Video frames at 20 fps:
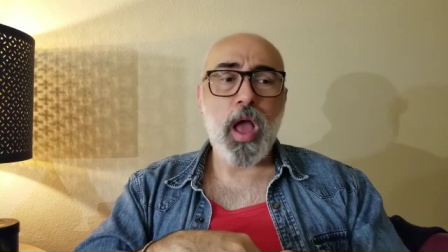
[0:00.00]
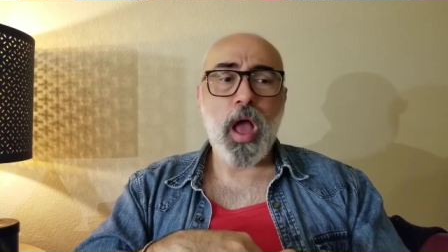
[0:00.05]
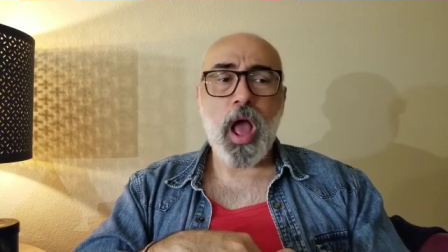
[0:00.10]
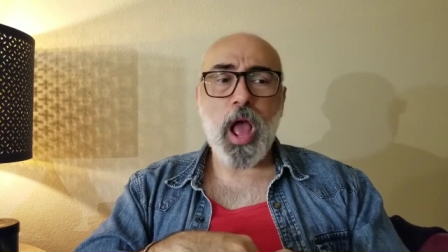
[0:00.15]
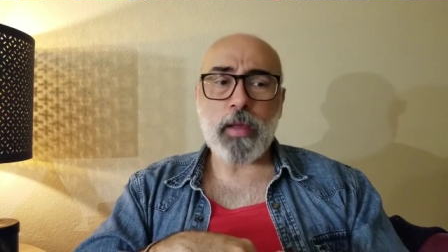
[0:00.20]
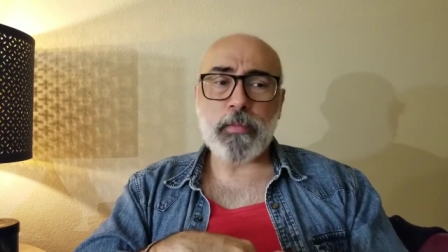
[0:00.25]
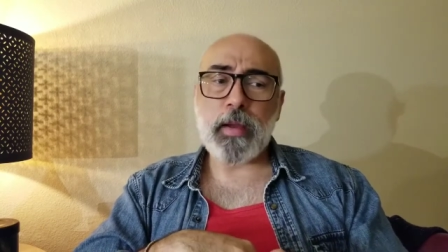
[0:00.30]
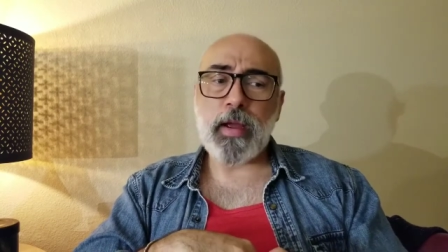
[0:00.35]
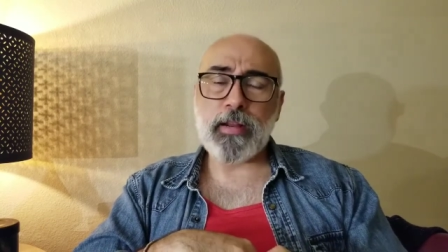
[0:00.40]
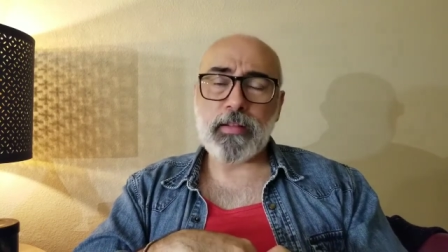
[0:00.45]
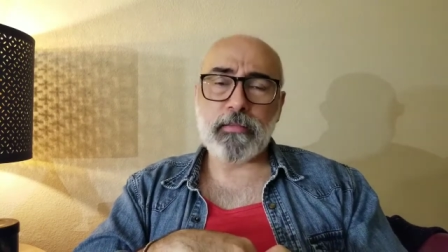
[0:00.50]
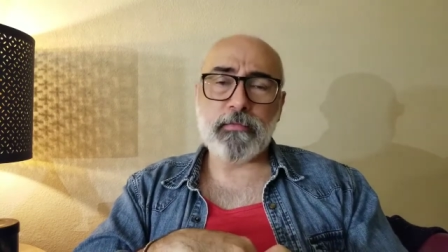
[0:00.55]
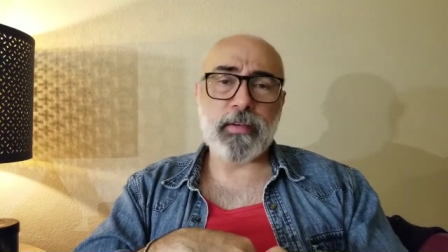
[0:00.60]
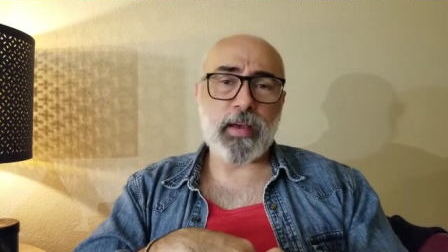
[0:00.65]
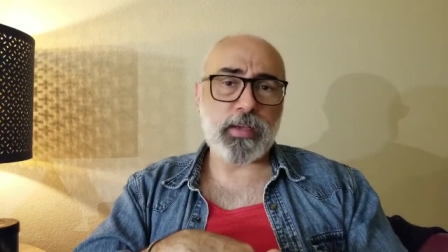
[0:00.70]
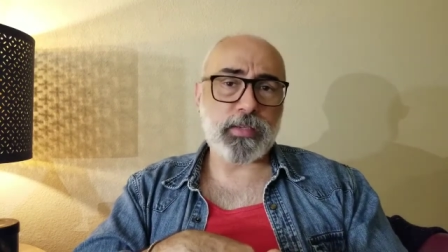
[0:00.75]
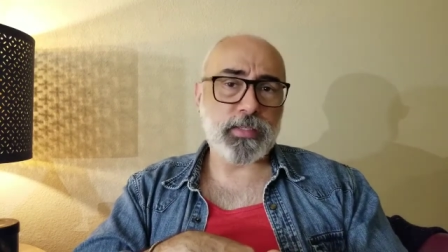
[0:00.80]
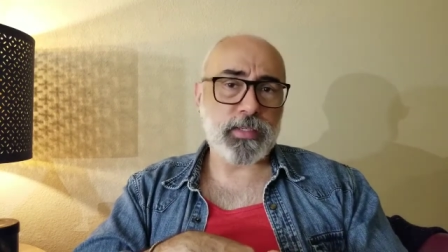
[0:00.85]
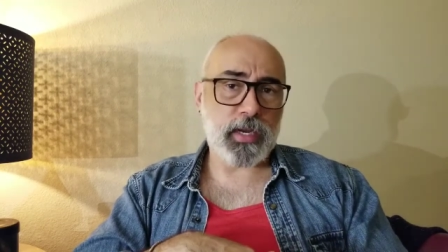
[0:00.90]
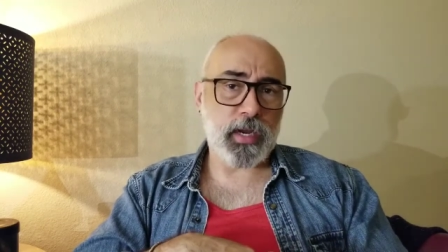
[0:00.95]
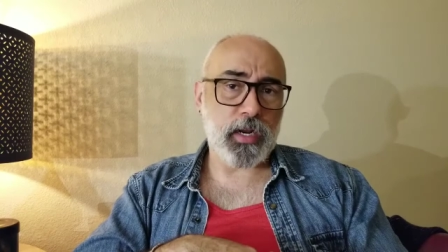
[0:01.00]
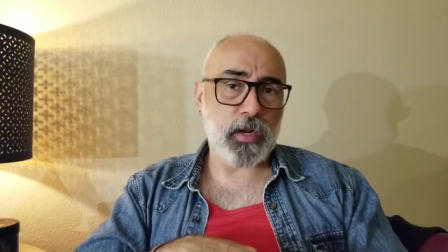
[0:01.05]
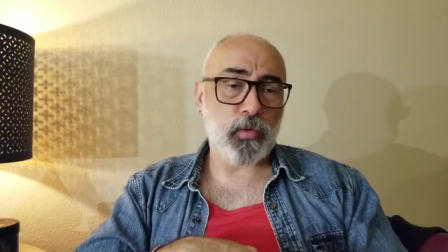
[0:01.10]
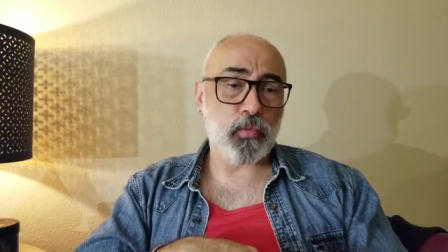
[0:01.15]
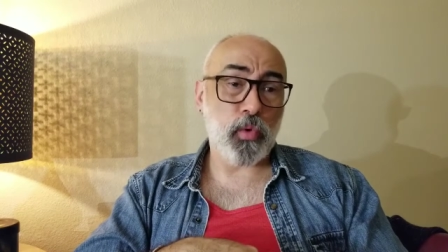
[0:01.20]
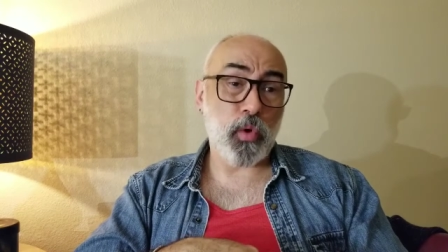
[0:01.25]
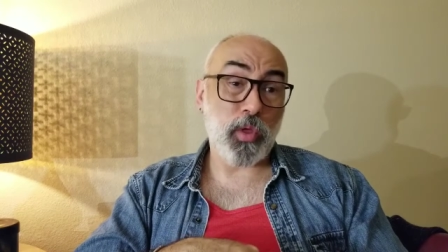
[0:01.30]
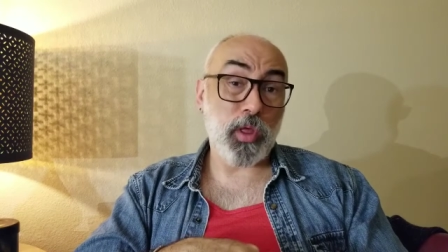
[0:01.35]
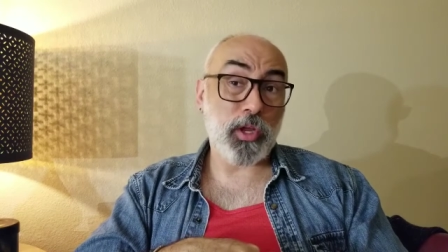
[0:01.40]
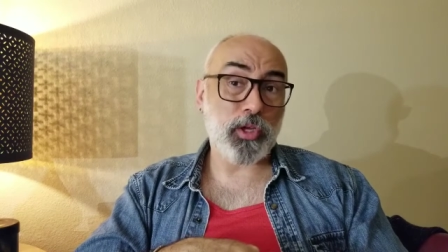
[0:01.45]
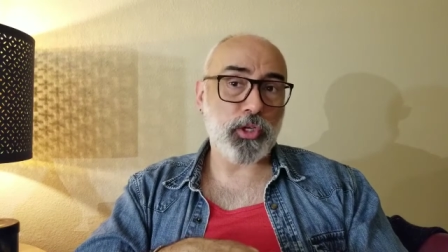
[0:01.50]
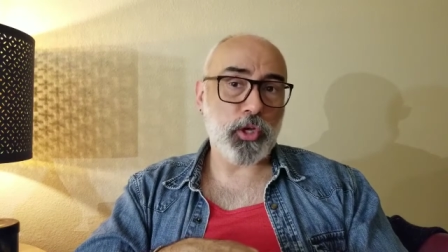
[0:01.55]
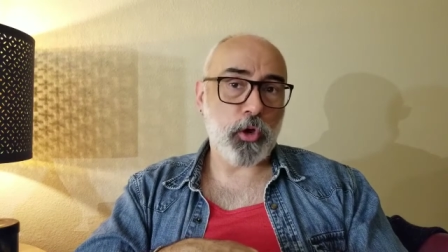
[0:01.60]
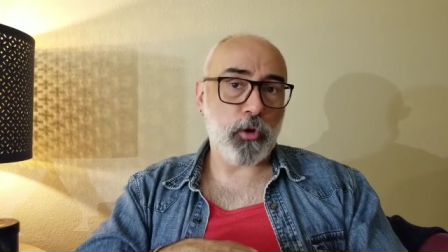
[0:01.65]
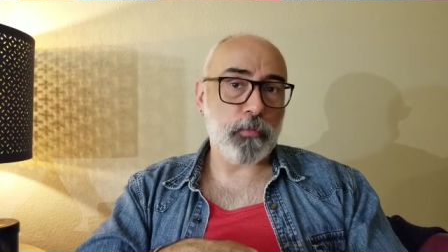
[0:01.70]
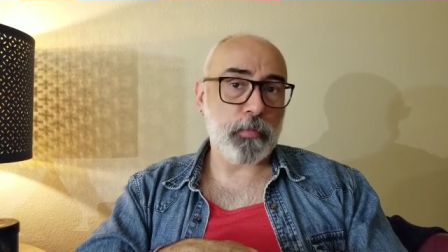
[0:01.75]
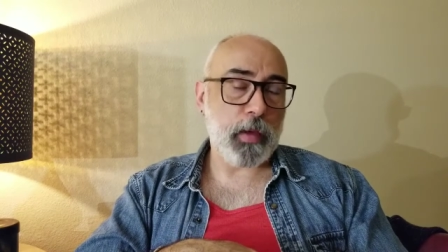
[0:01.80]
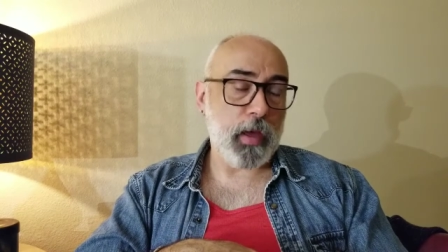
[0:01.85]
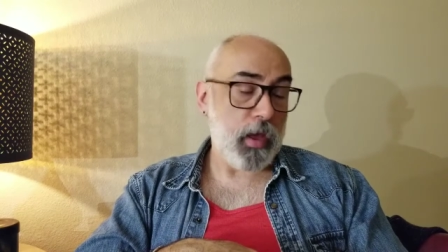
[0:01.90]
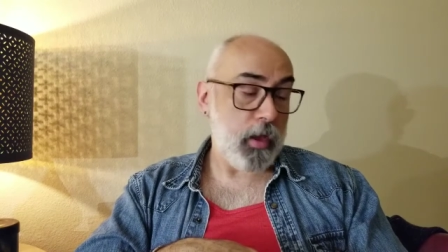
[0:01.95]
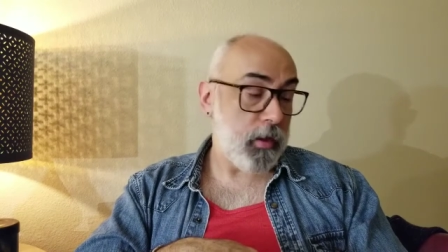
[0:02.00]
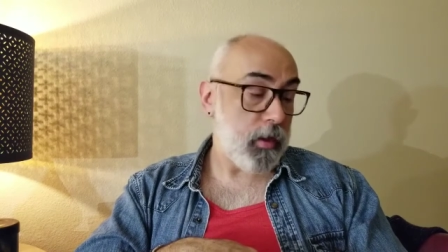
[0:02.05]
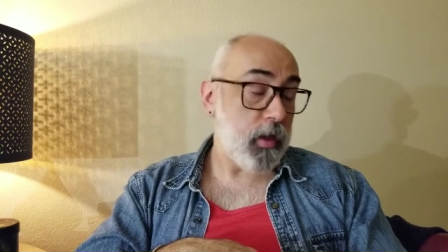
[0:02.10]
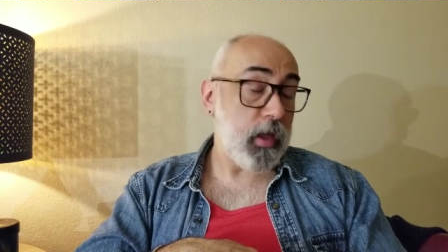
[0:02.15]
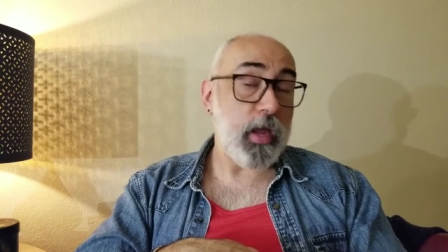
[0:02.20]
I might invest in a rolling tote bag,